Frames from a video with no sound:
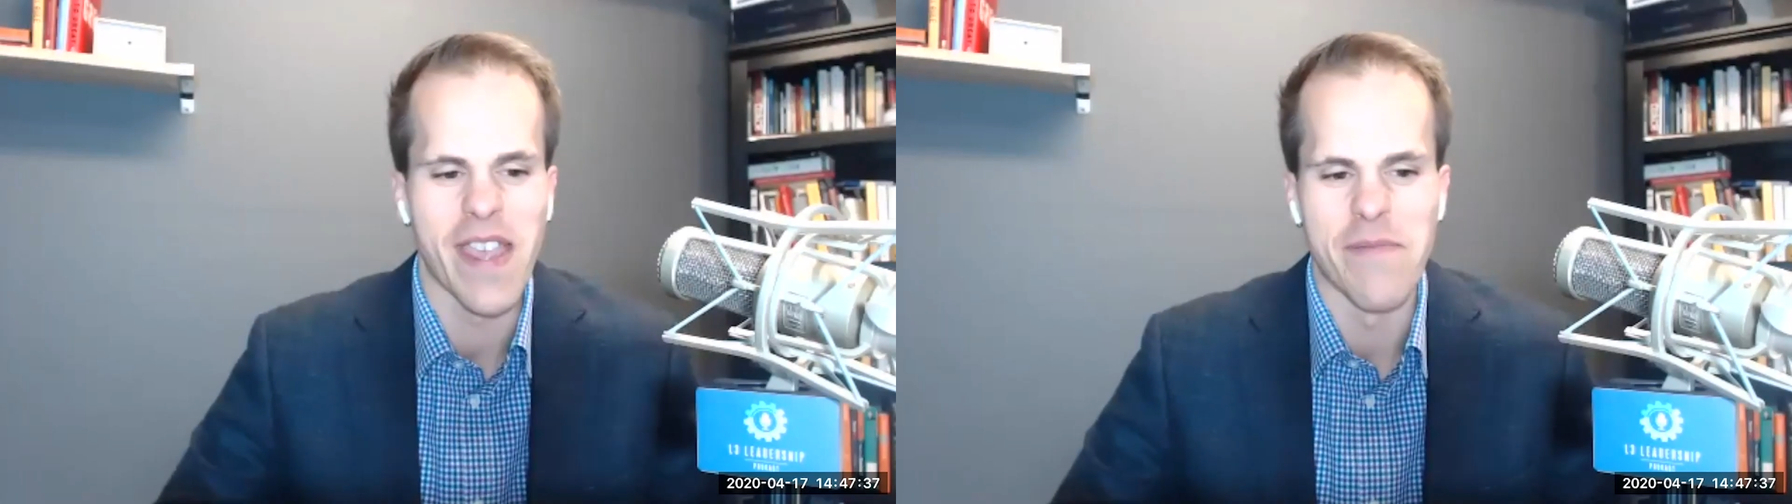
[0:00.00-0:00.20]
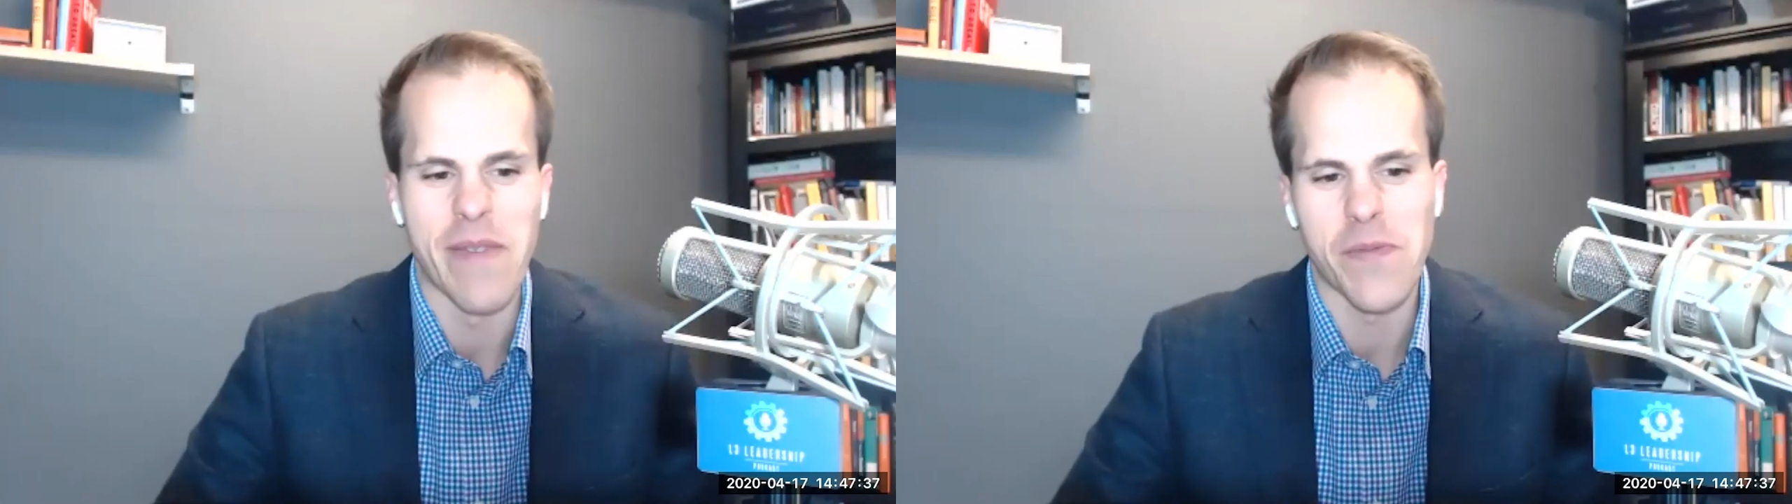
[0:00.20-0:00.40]

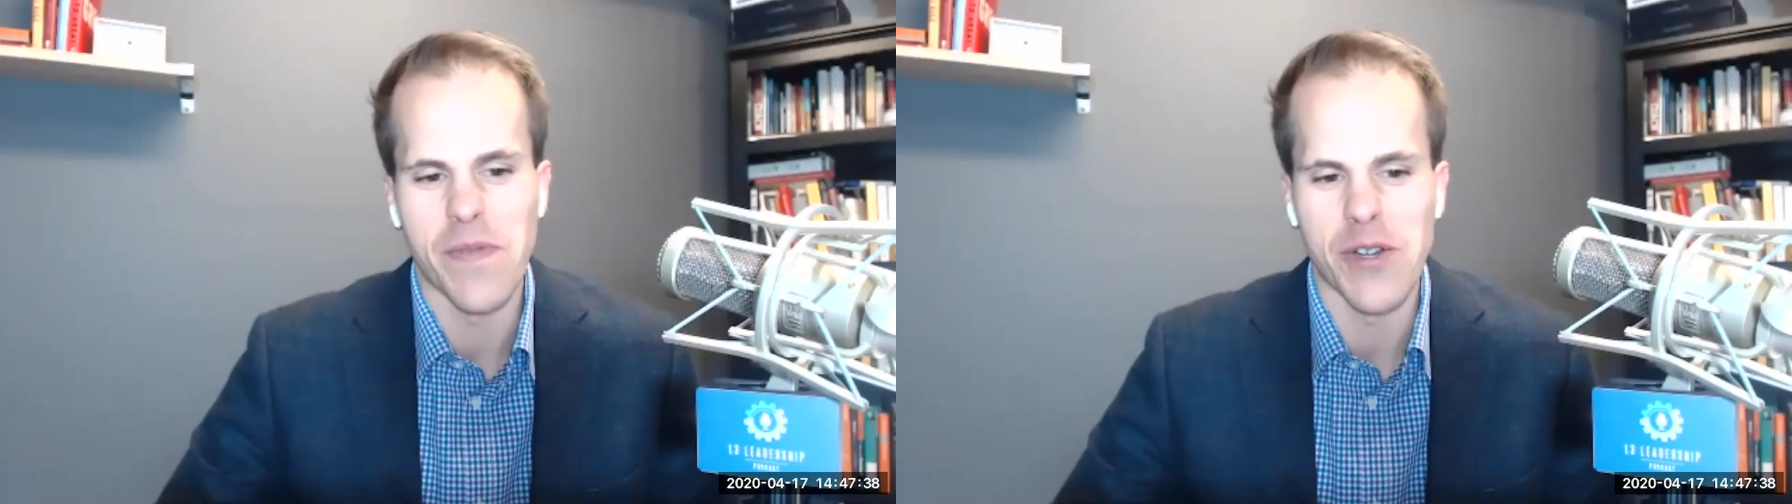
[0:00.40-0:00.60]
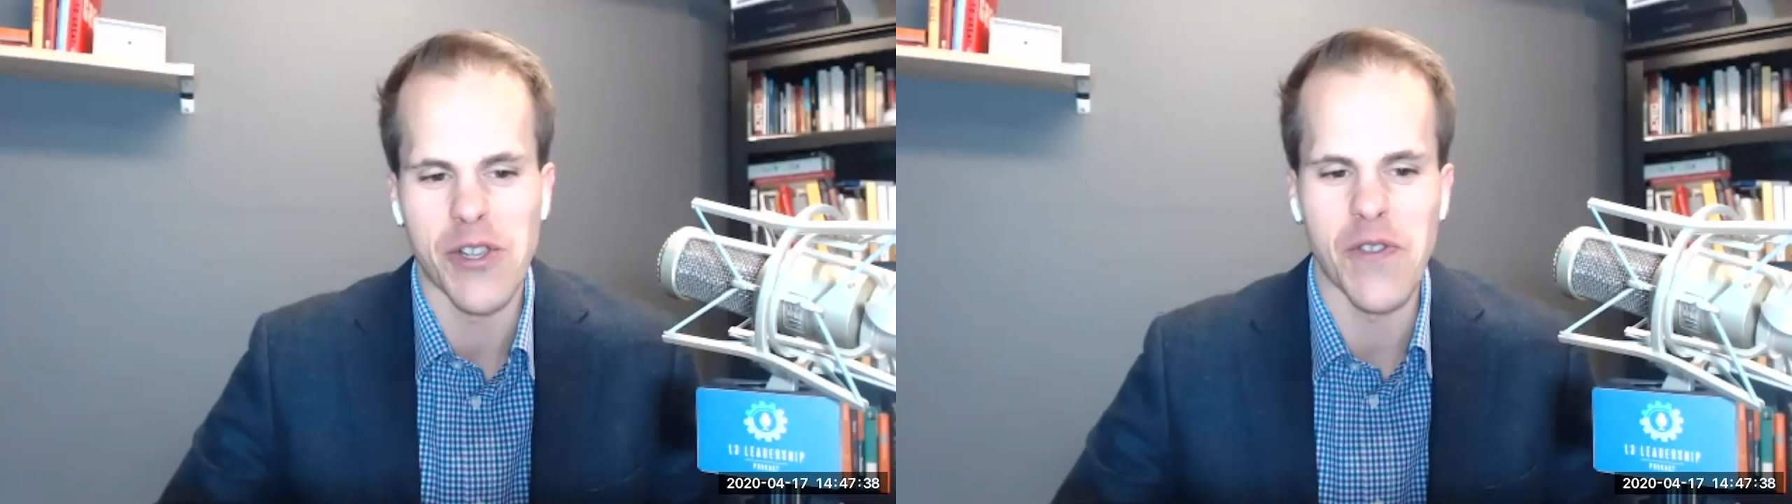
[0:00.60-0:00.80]
best
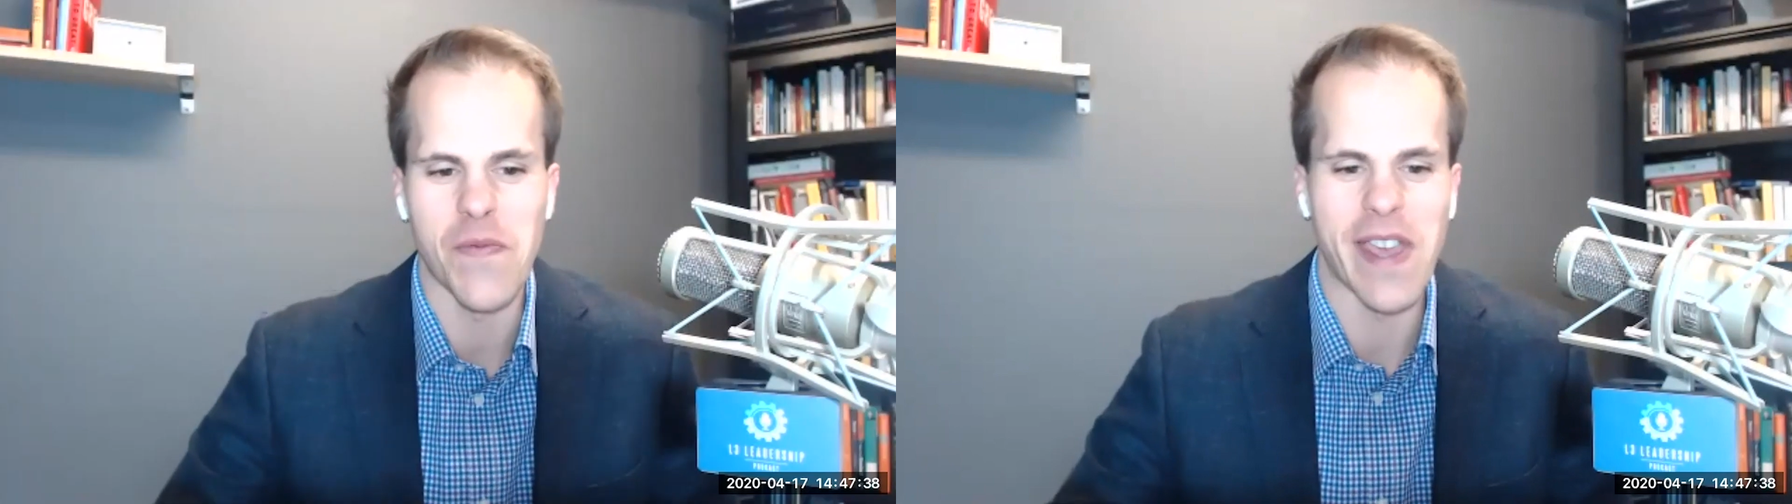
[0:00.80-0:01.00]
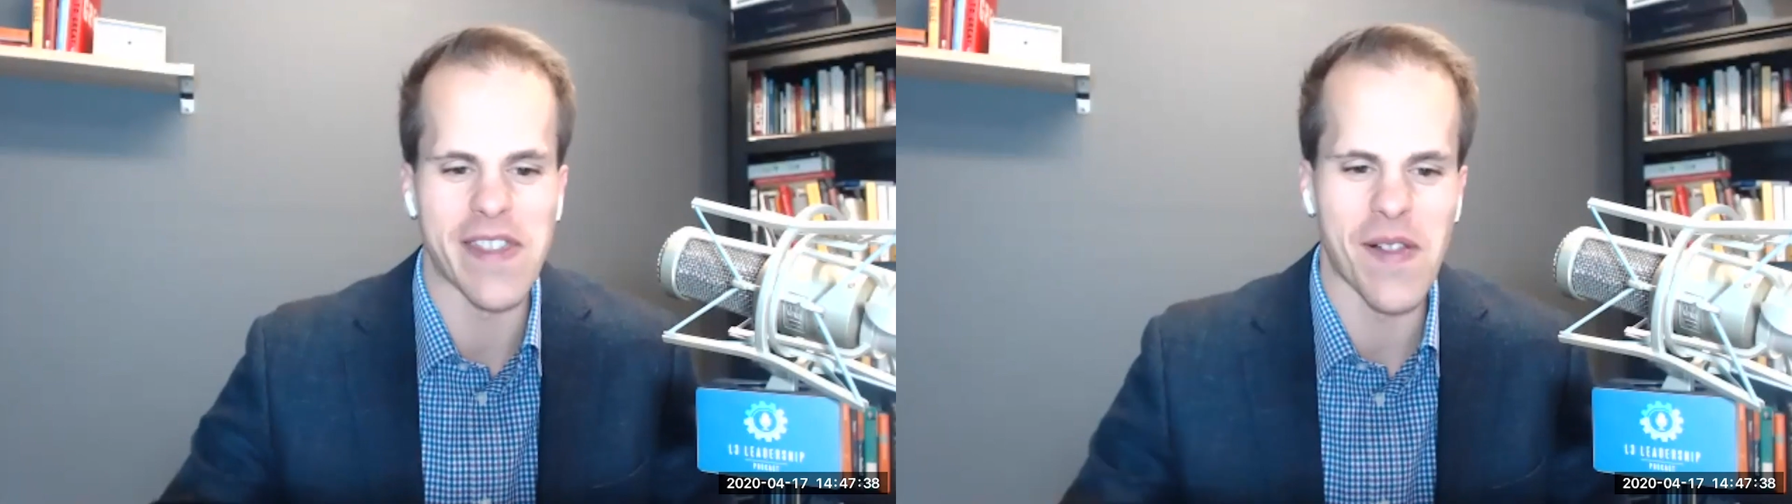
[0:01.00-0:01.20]
purchase you've made in the